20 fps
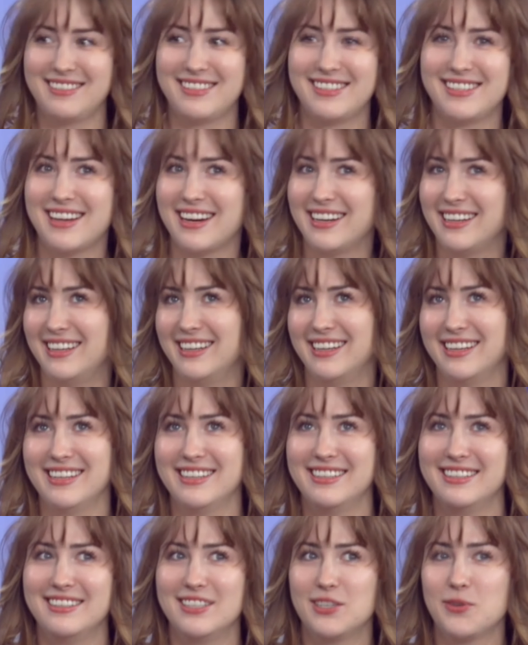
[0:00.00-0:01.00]
study
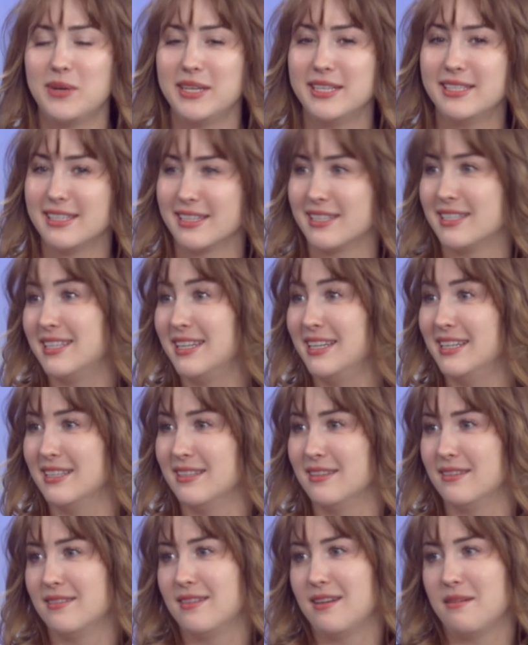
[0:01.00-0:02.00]
in
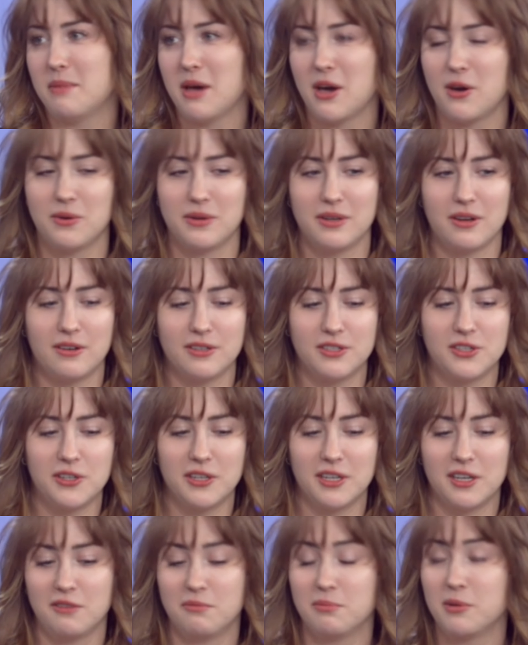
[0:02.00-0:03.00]
2016 about
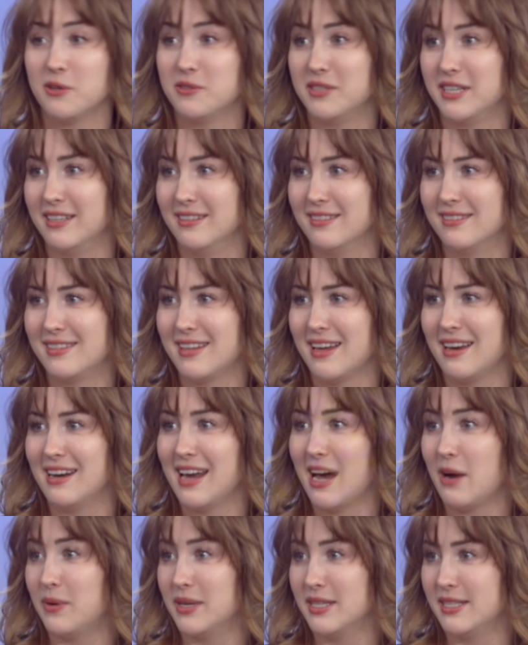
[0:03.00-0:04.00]
alternative proteins, and
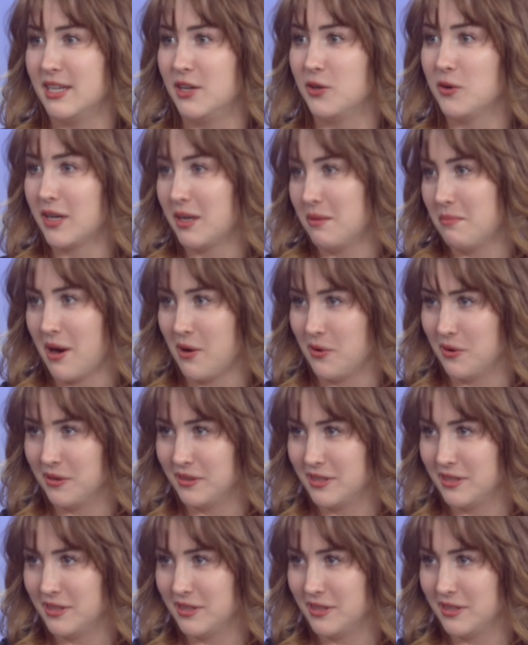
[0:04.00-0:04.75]
now I see cricket powder on